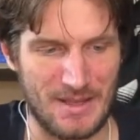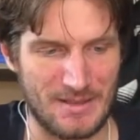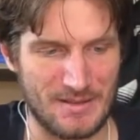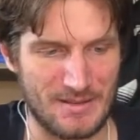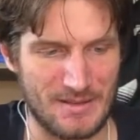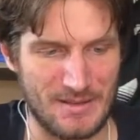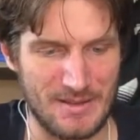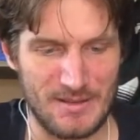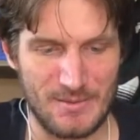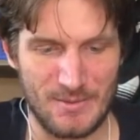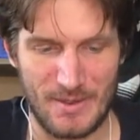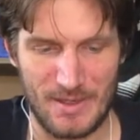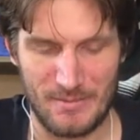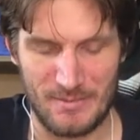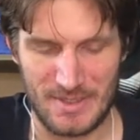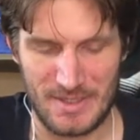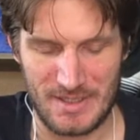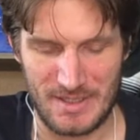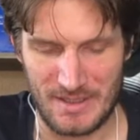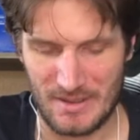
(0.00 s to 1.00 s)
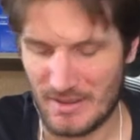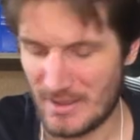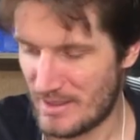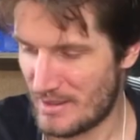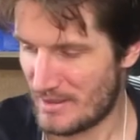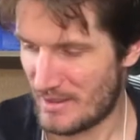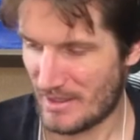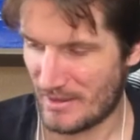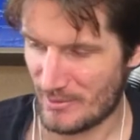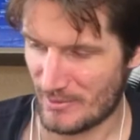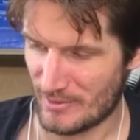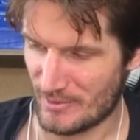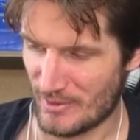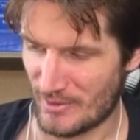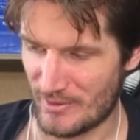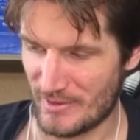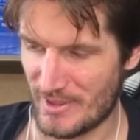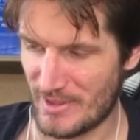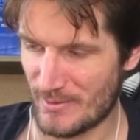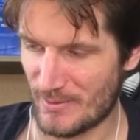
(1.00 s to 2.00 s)
So this one in particular, nothing was
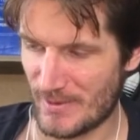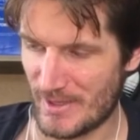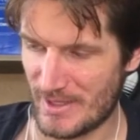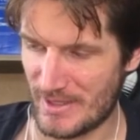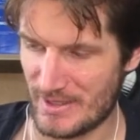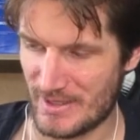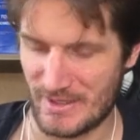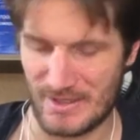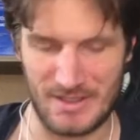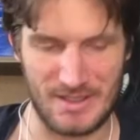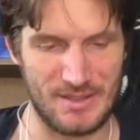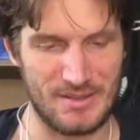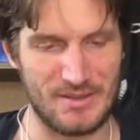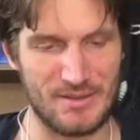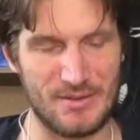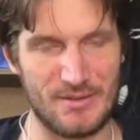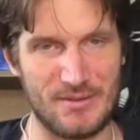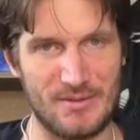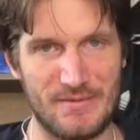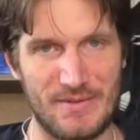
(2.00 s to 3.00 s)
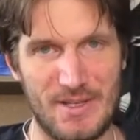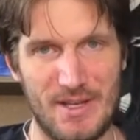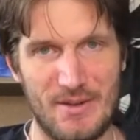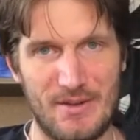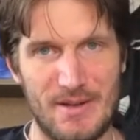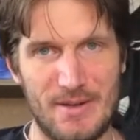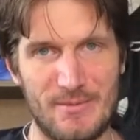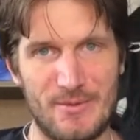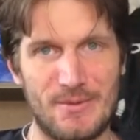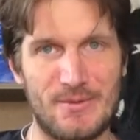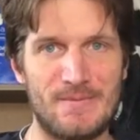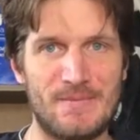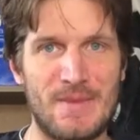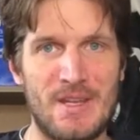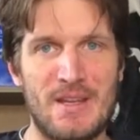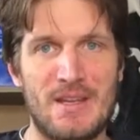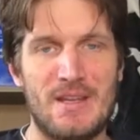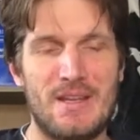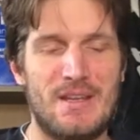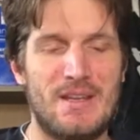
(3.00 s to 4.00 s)
wrong with this one, just didn't do video anymore.
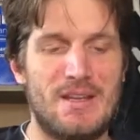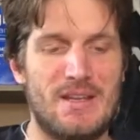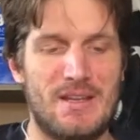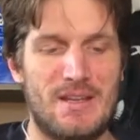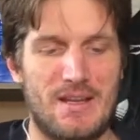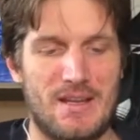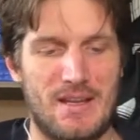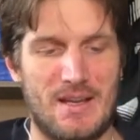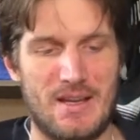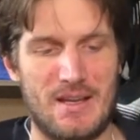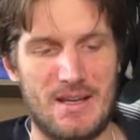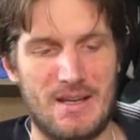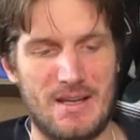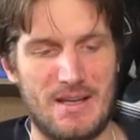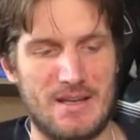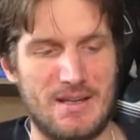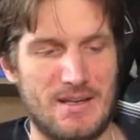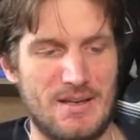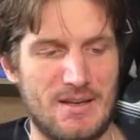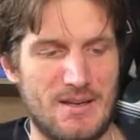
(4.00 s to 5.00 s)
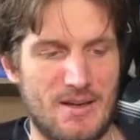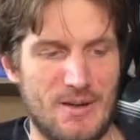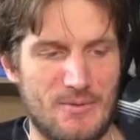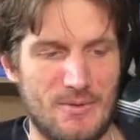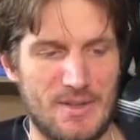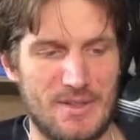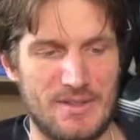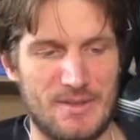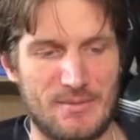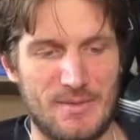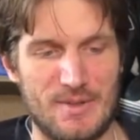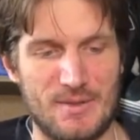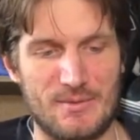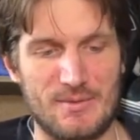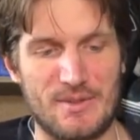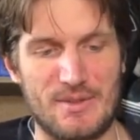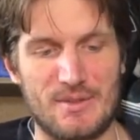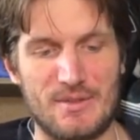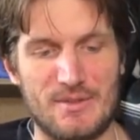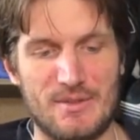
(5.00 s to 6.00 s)
I wanted something that
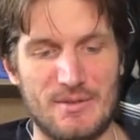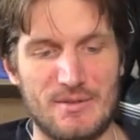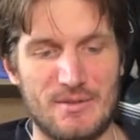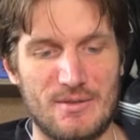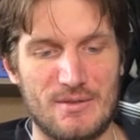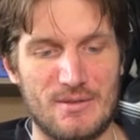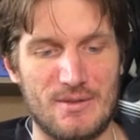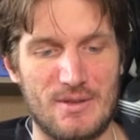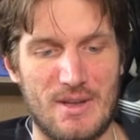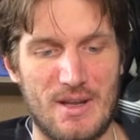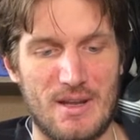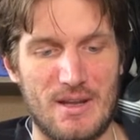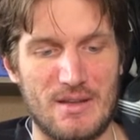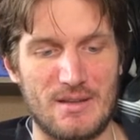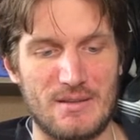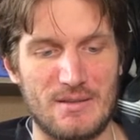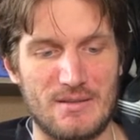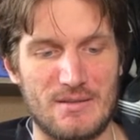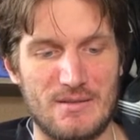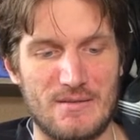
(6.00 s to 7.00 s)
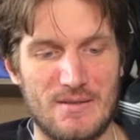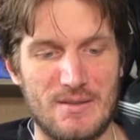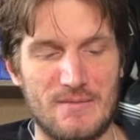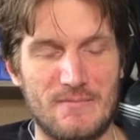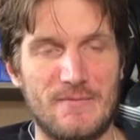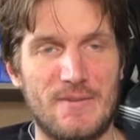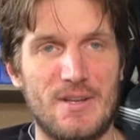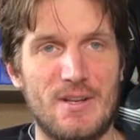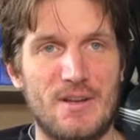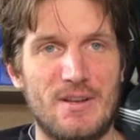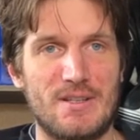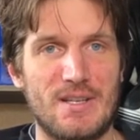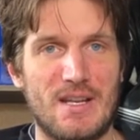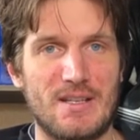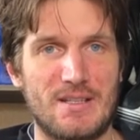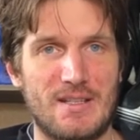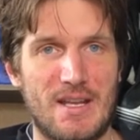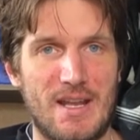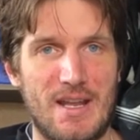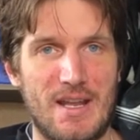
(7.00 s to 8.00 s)
was going to do some video
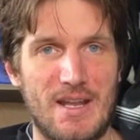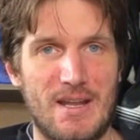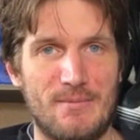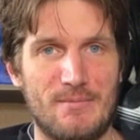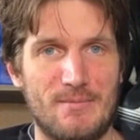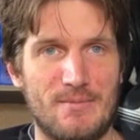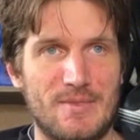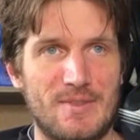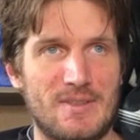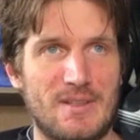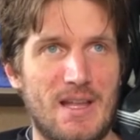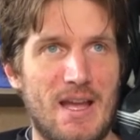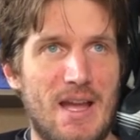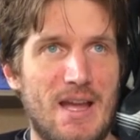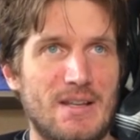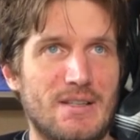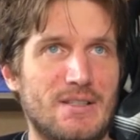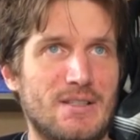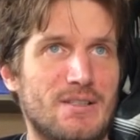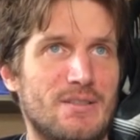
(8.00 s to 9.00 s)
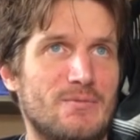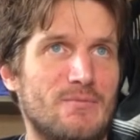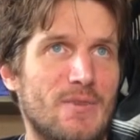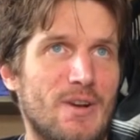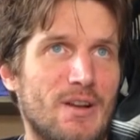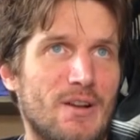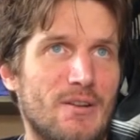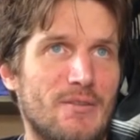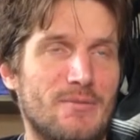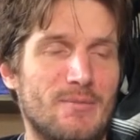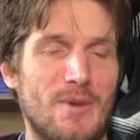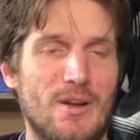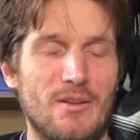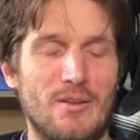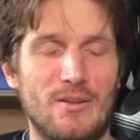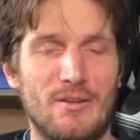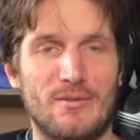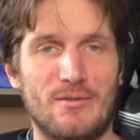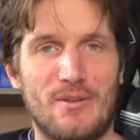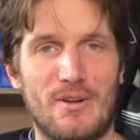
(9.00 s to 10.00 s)
dash cam / when I go for my
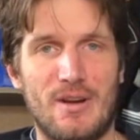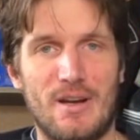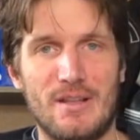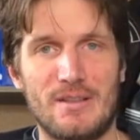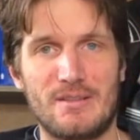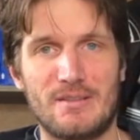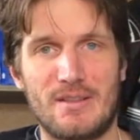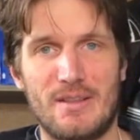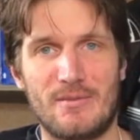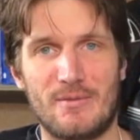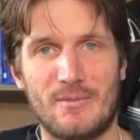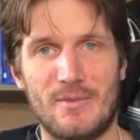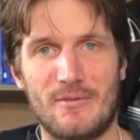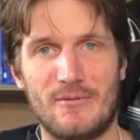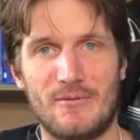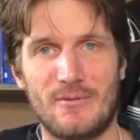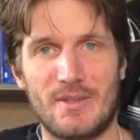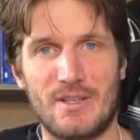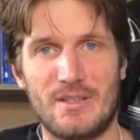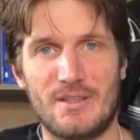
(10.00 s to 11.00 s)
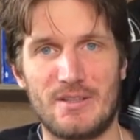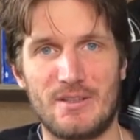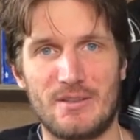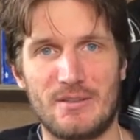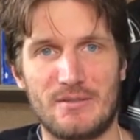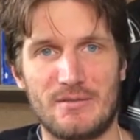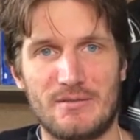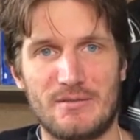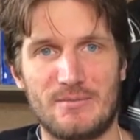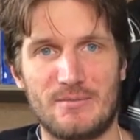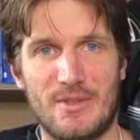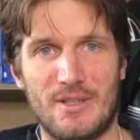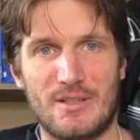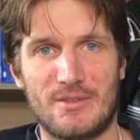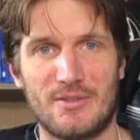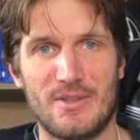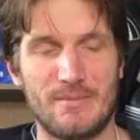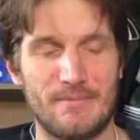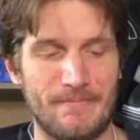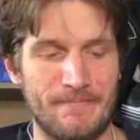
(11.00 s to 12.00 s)
longer rides, giving me footage of my
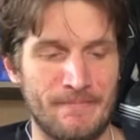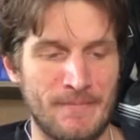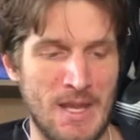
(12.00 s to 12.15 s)
trip.